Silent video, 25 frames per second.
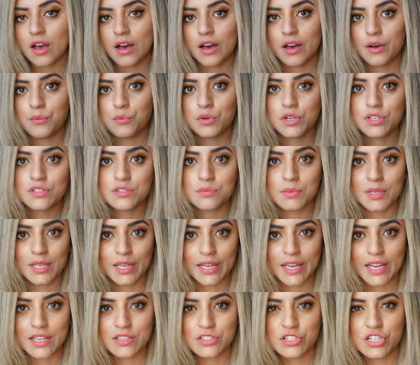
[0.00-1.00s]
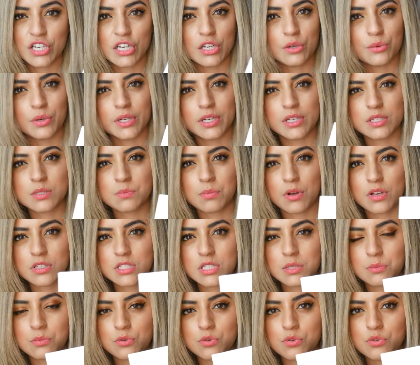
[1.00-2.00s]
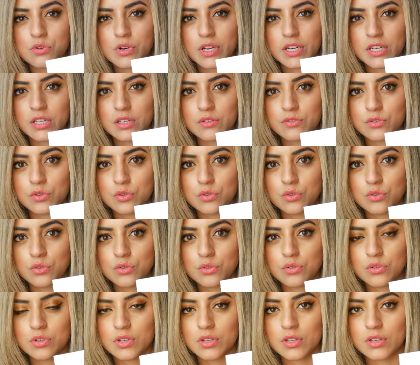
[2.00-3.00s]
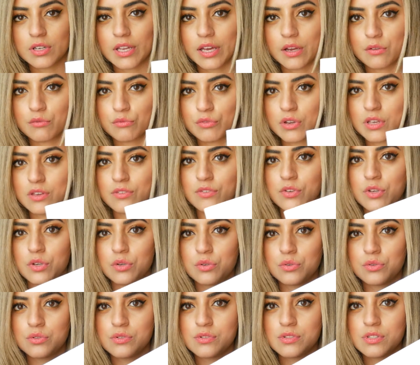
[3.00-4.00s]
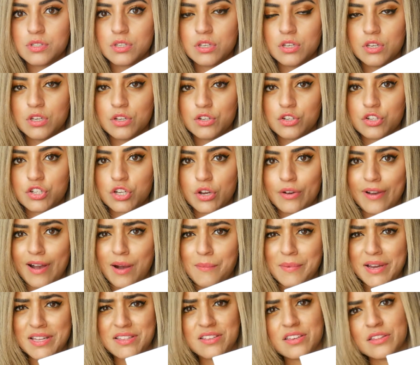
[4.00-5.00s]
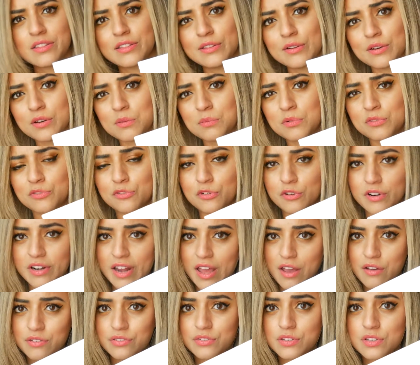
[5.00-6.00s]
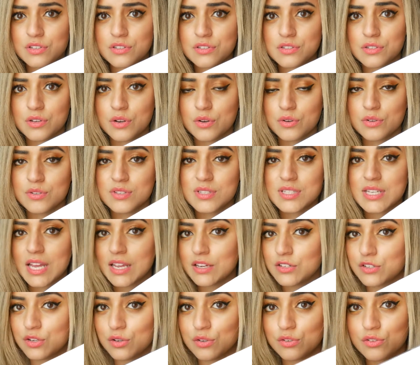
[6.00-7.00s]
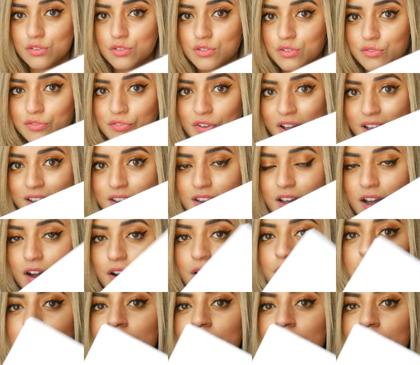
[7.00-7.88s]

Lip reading: I want it to be like as genuine as possible and give you like reviews, show how my teeth look before and after, so stay tuned to find out